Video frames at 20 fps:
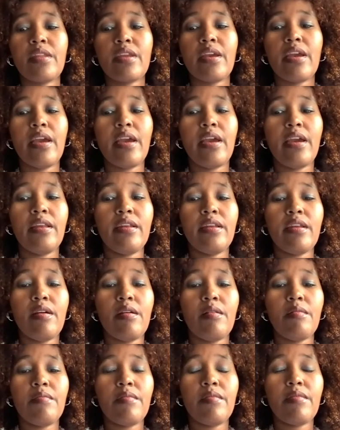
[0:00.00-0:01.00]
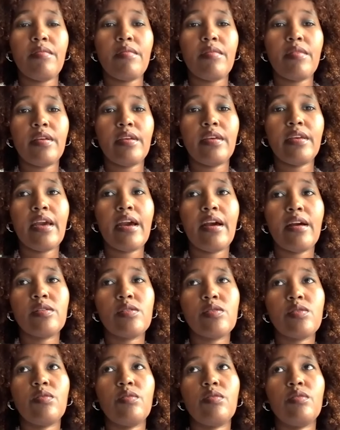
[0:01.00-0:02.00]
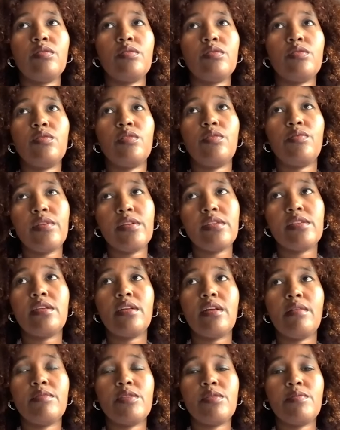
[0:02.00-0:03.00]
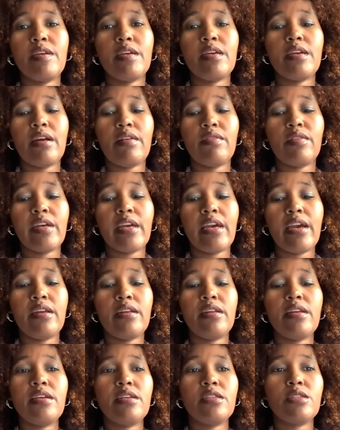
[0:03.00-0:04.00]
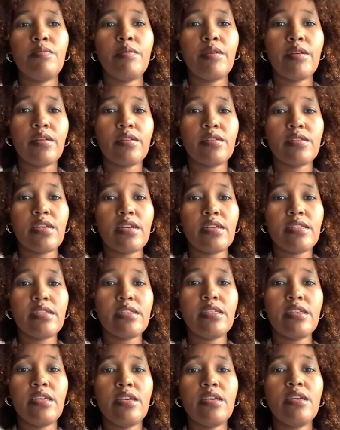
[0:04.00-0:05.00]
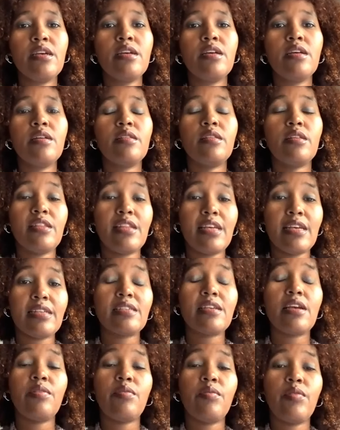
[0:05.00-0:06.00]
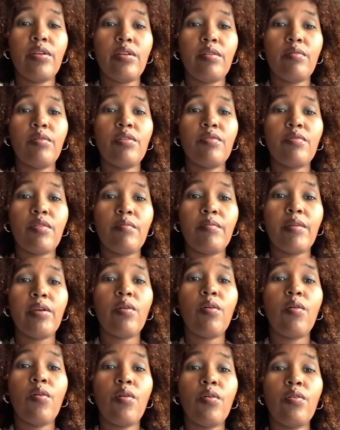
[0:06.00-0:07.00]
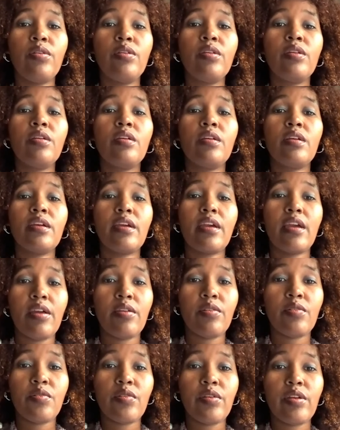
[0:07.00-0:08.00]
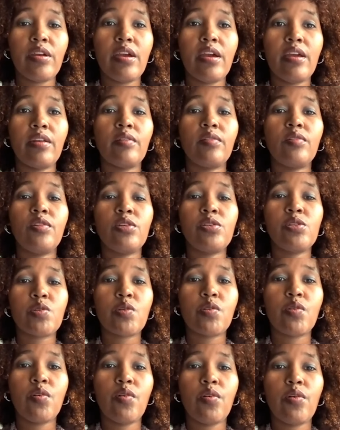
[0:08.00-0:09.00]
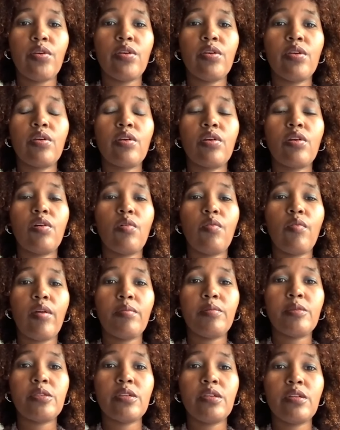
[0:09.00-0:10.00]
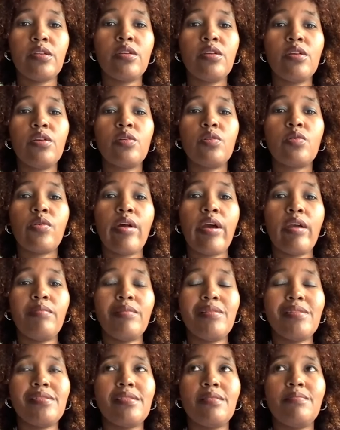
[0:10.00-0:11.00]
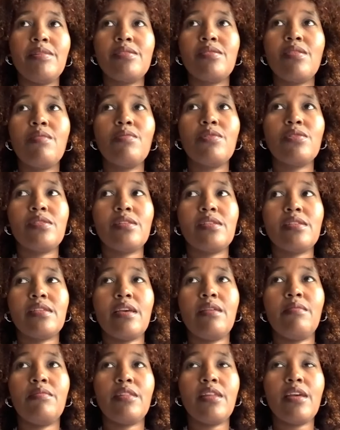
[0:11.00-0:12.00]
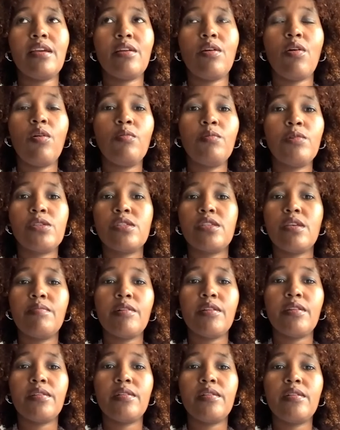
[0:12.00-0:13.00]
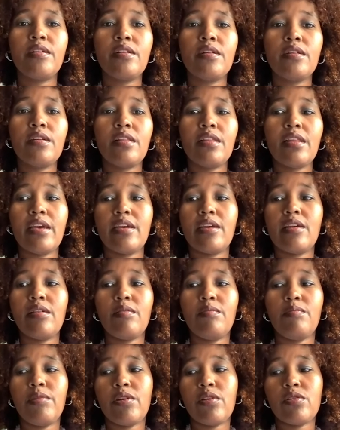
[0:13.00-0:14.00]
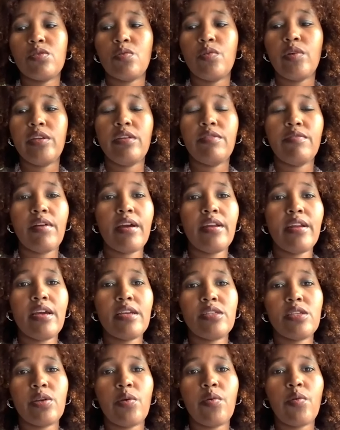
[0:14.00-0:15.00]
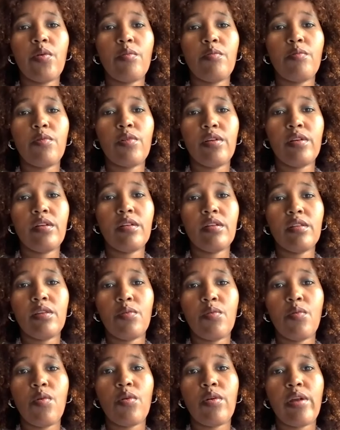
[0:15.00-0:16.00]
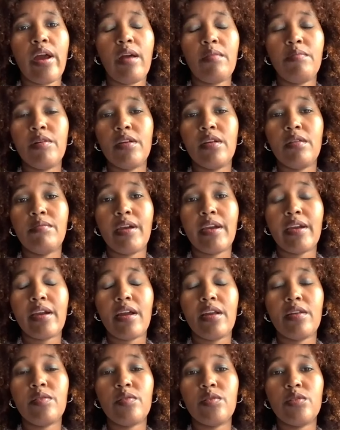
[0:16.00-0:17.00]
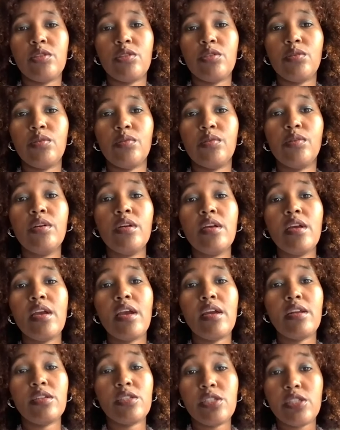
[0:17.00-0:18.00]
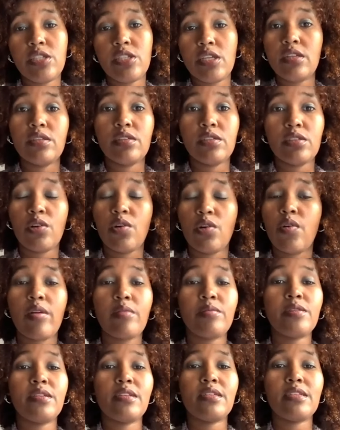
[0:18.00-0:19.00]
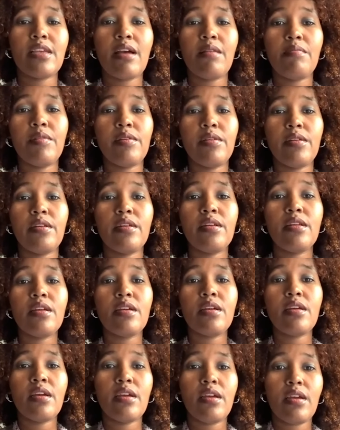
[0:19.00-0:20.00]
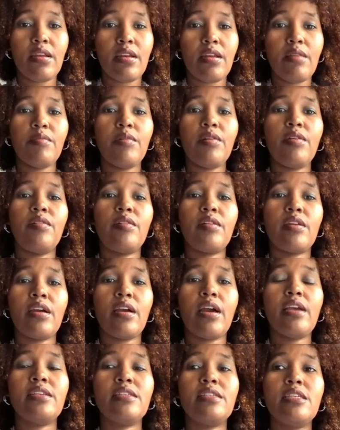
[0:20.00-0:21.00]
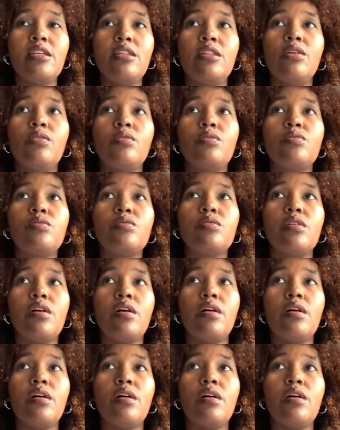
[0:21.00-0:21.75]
And yeah, so the reason I'm speaking out again is because I see the things I ran away from my own country and destroy, corruption, tribalism. It's almost the same thing, almost similar. Like, because we divided as a group when the war happened in my country too, and still the corruption is happening. And America, I see those